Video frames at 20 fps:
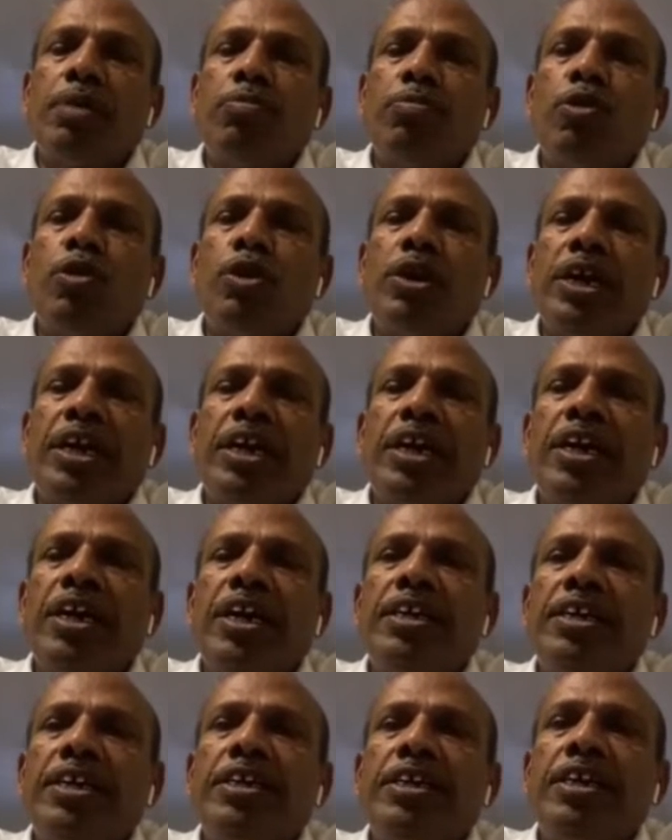some more
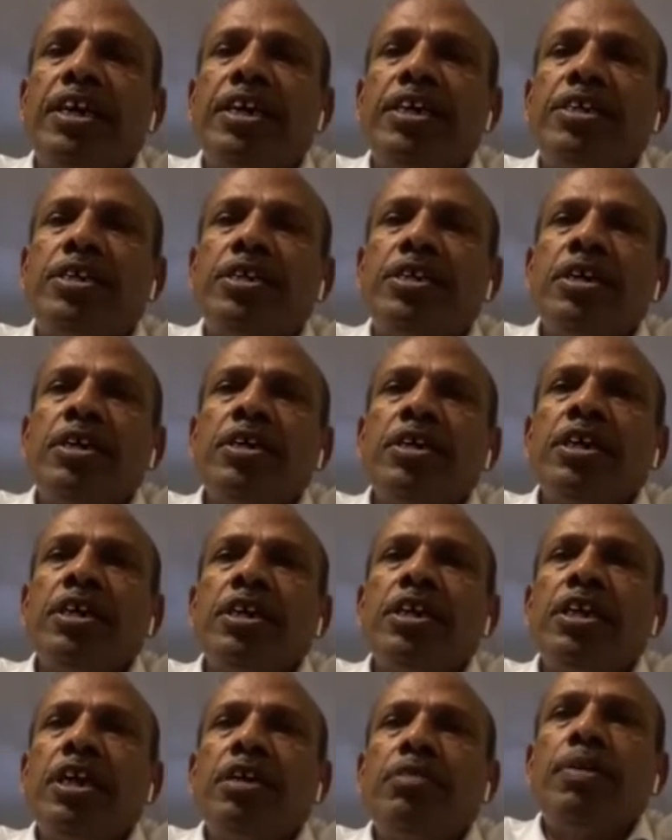technical details
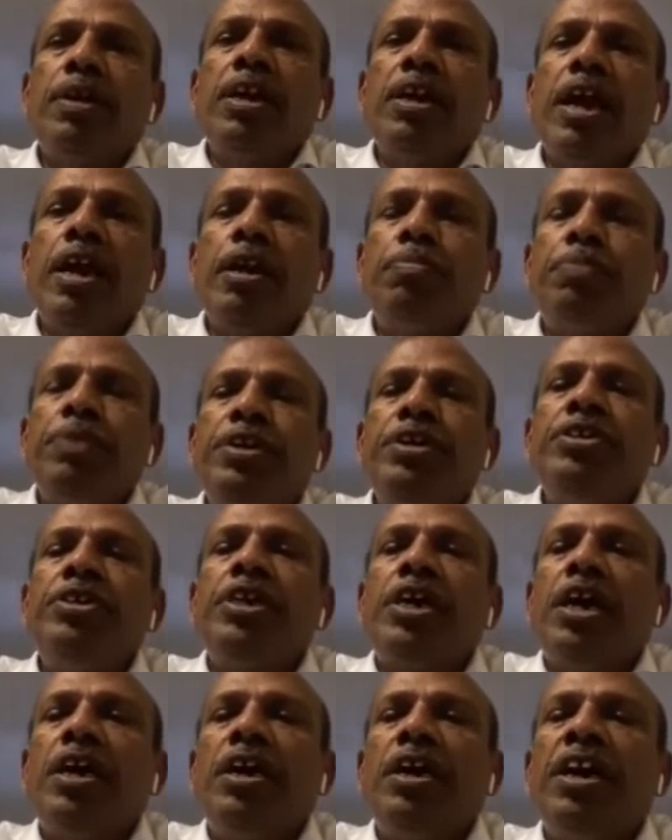that will help
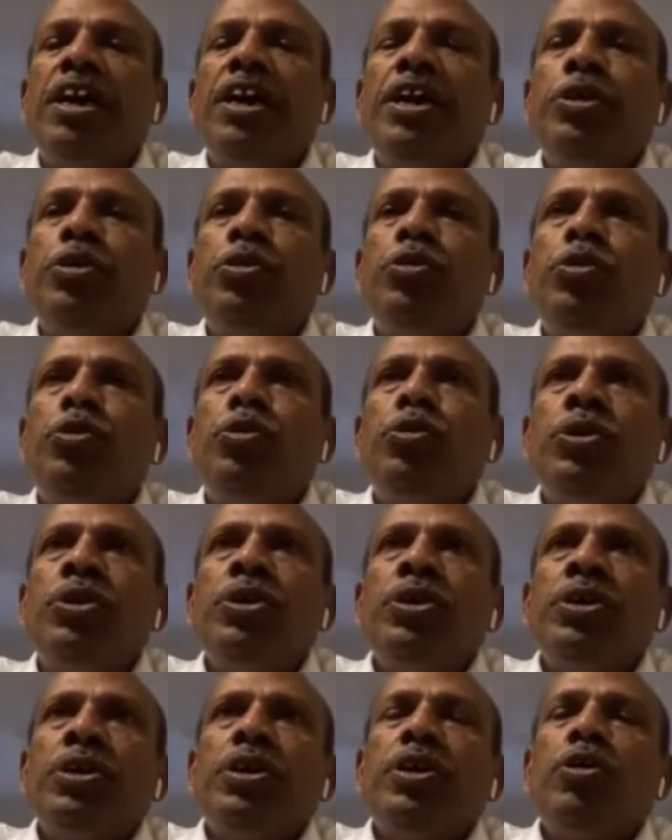each country
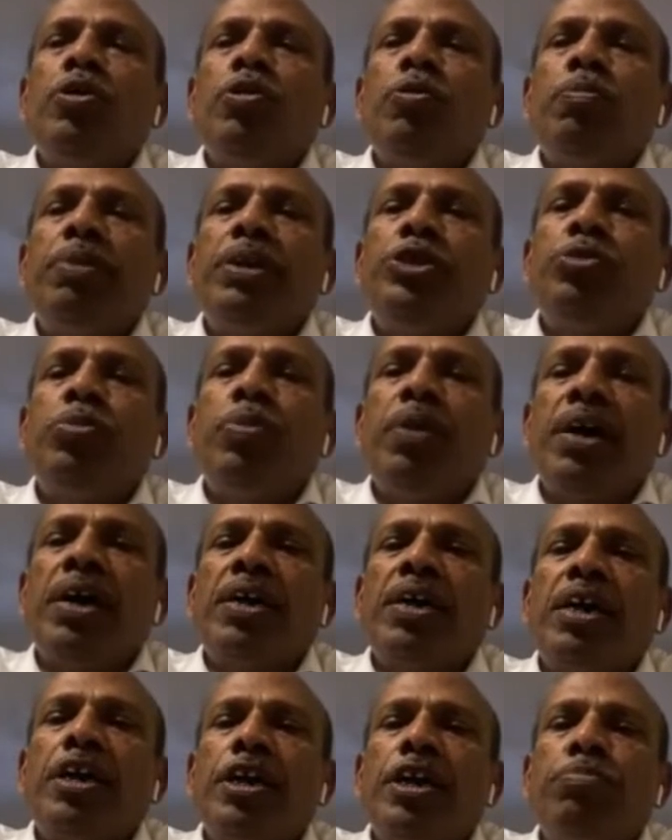to
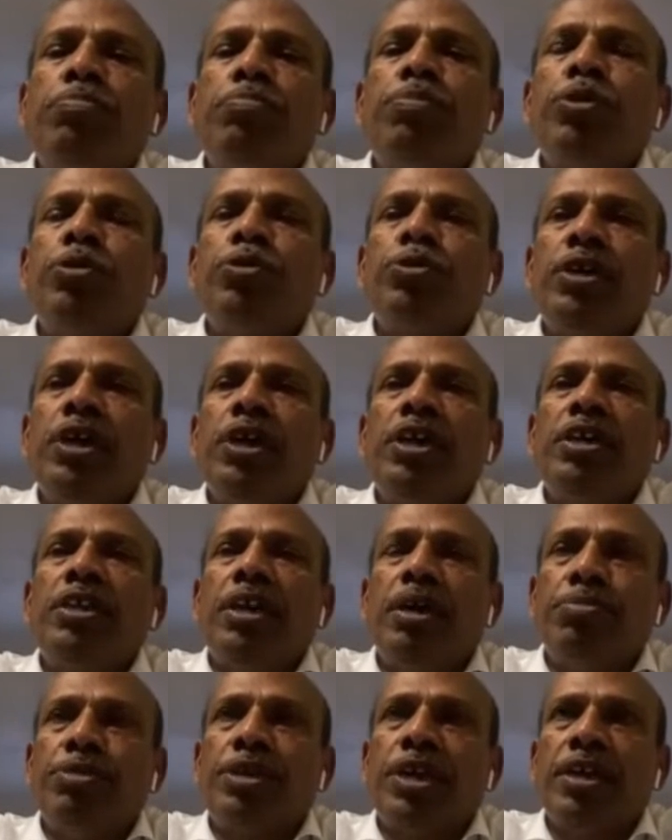benchmark and improve
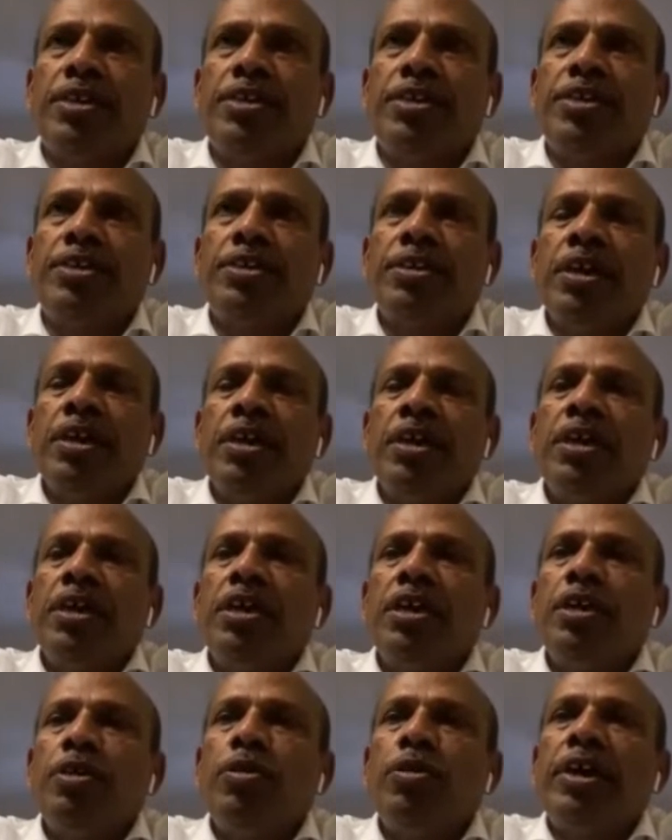themselves.
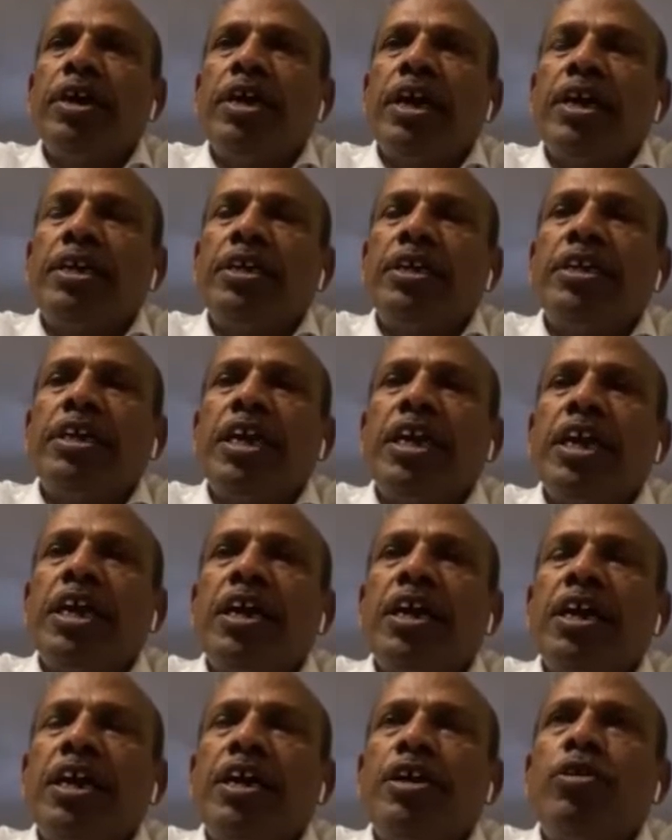Now, other
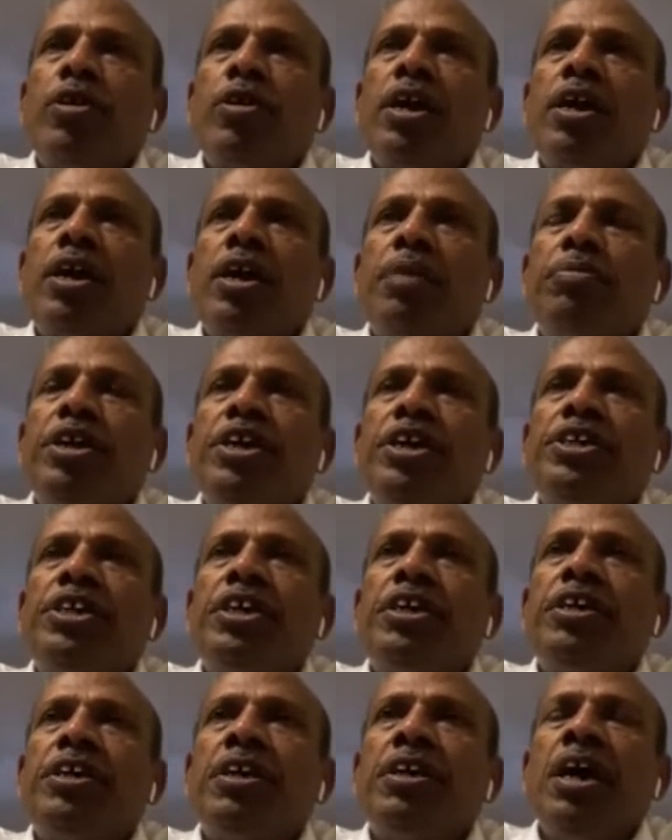than
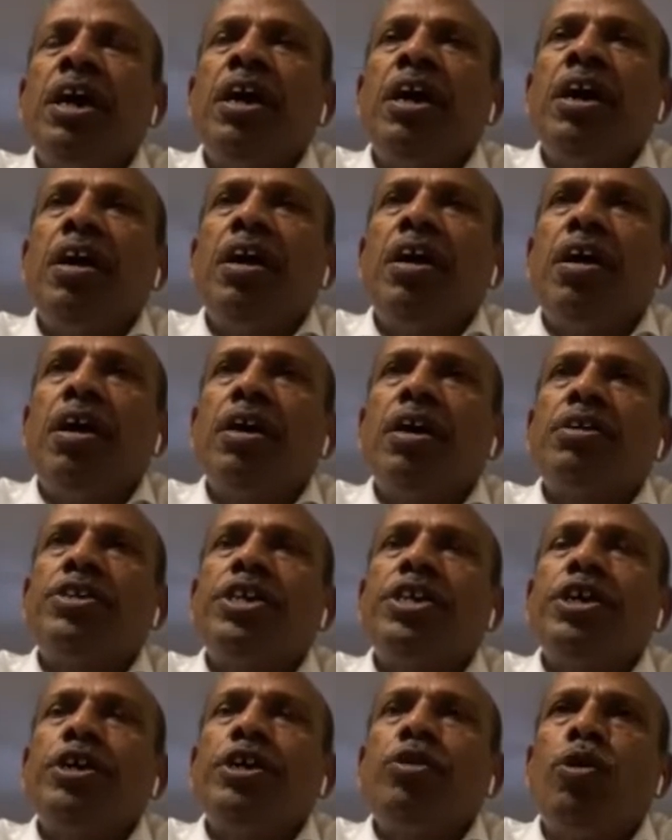contamination
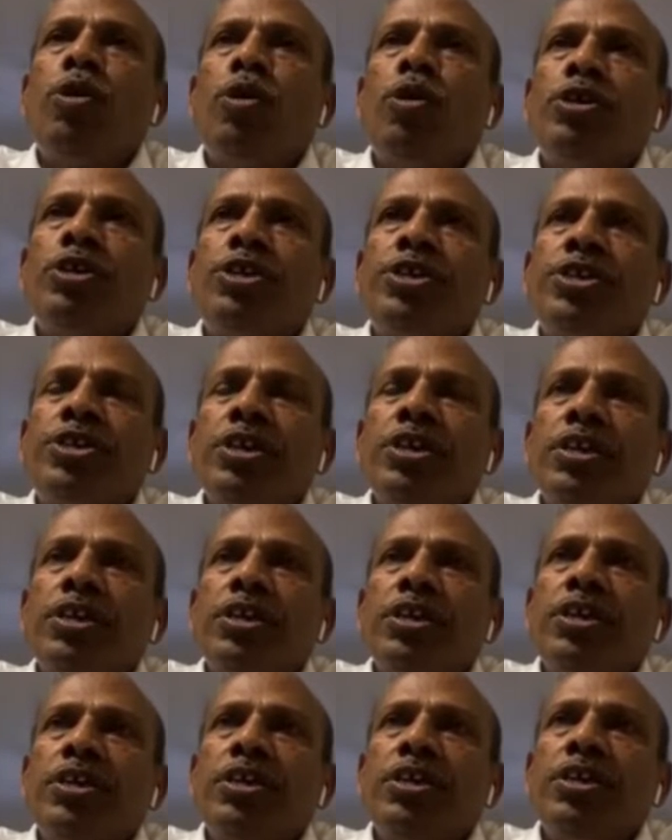or seed coats
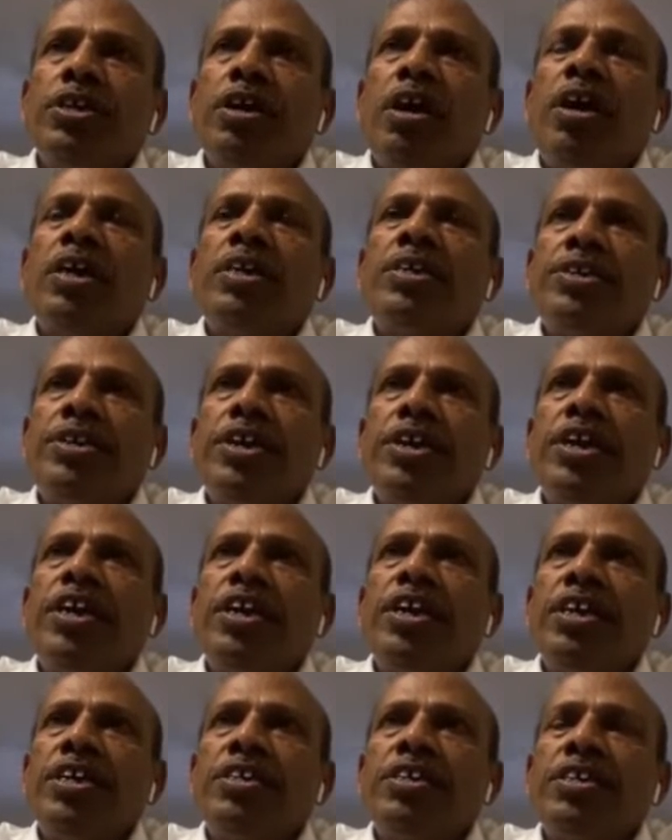or
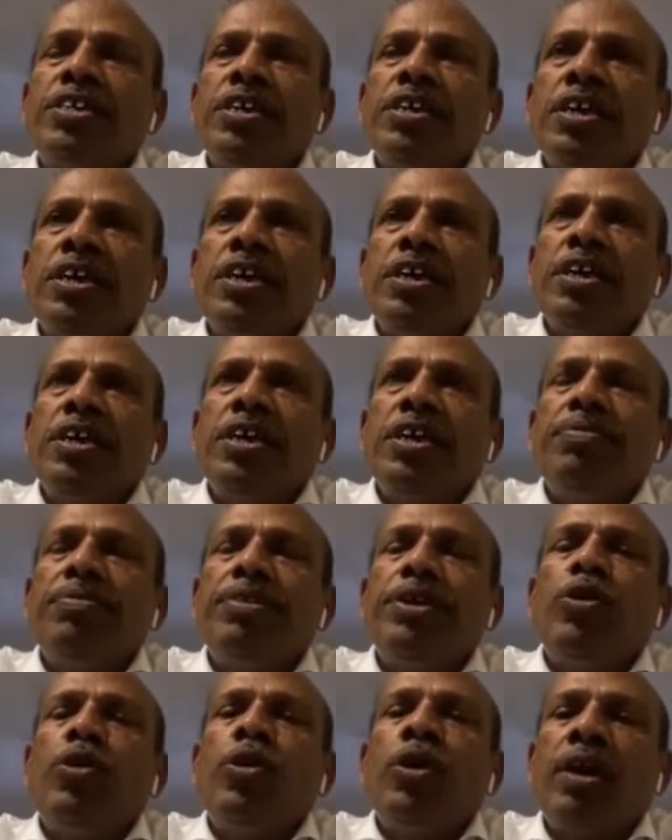stickiness,
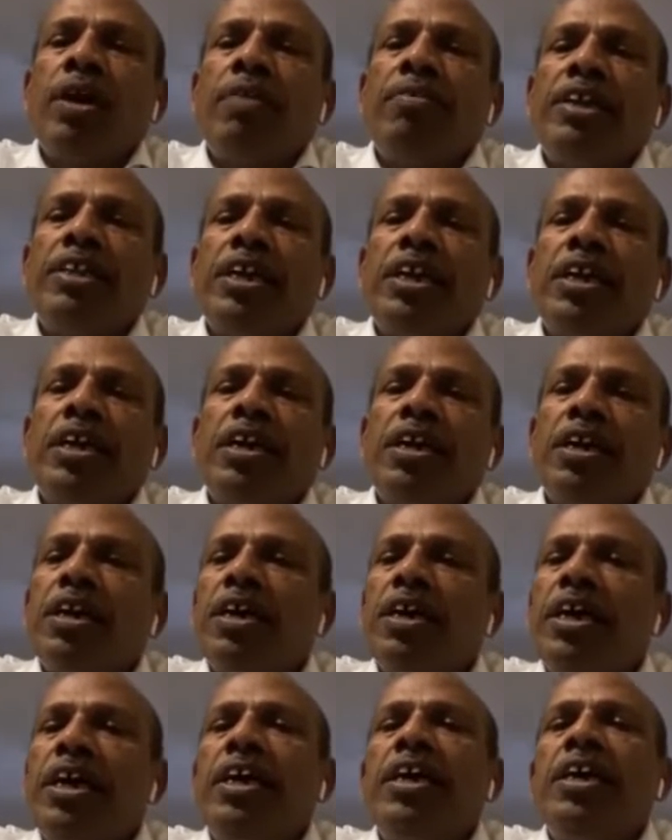we don't have
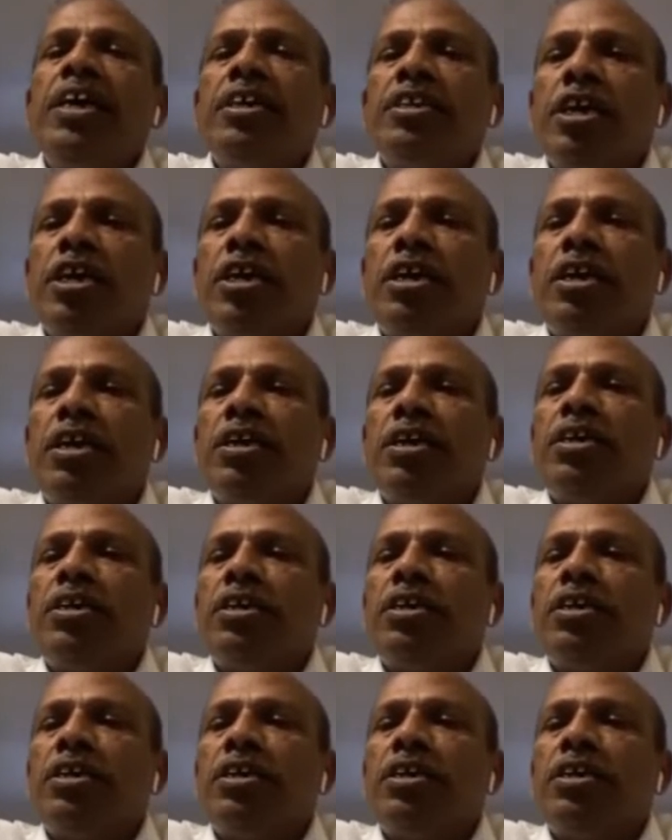any other